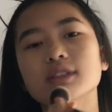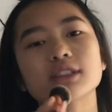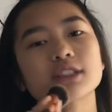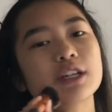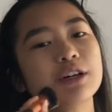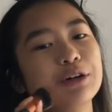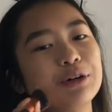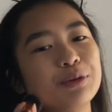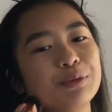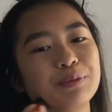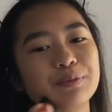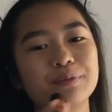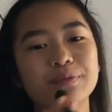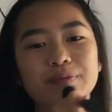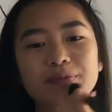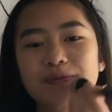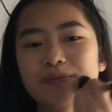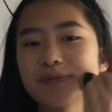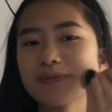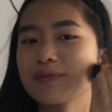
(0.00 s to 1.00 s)
So
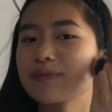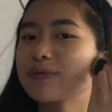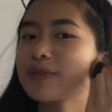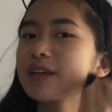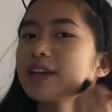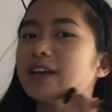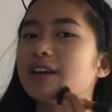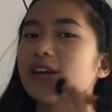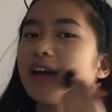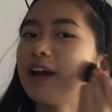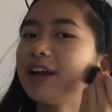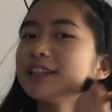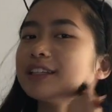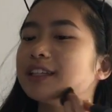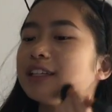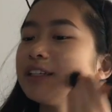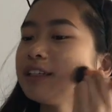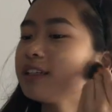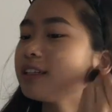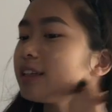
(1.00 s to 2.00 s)
I
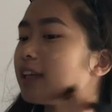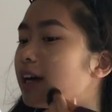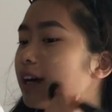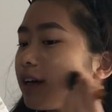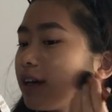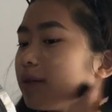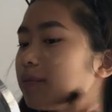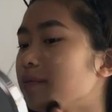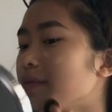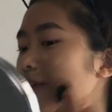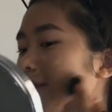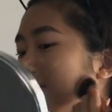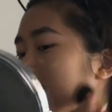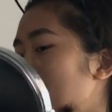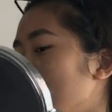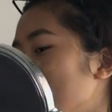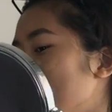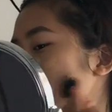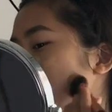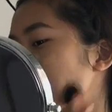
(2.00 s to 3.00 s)
think that my
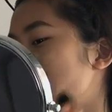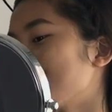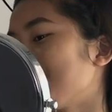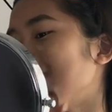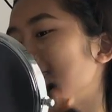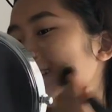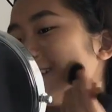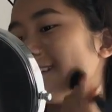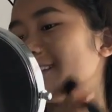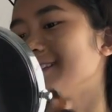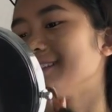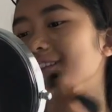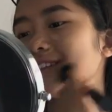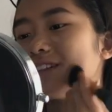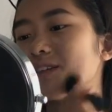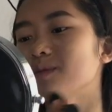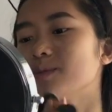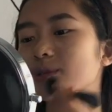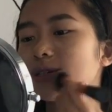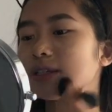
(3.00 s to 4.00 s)
face got a
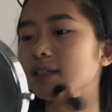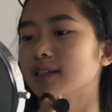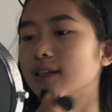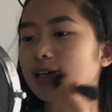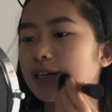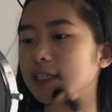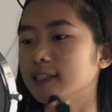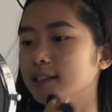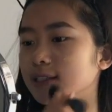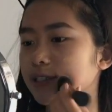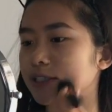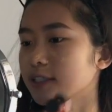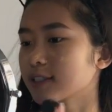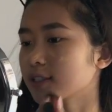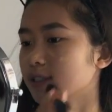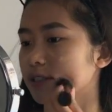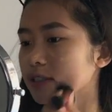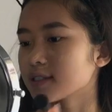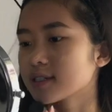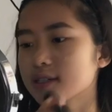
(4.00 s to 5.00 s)
little bit lighter
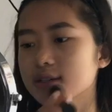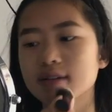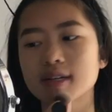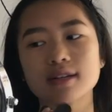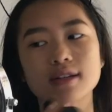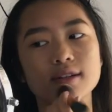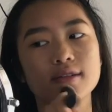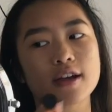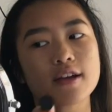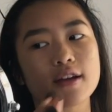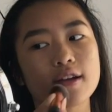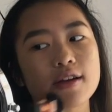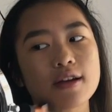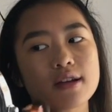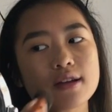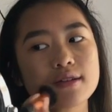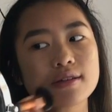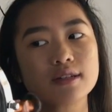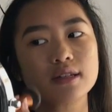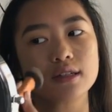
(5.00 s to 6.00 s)

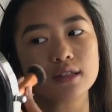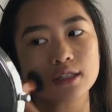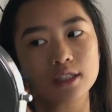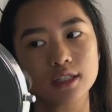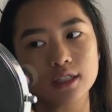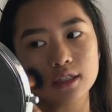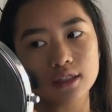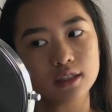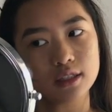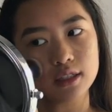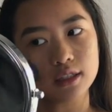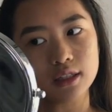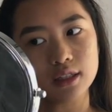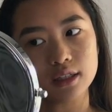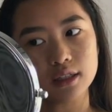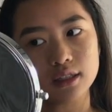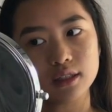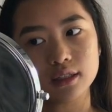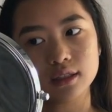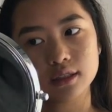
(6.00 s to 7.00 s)
since it
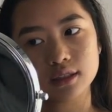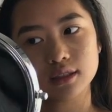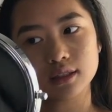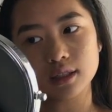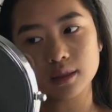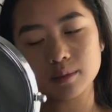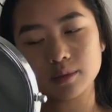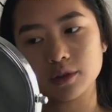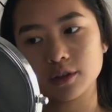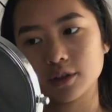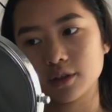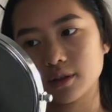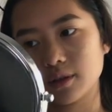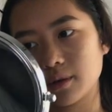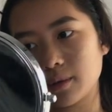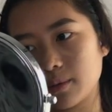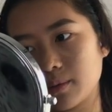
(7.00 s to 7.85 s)
is summer.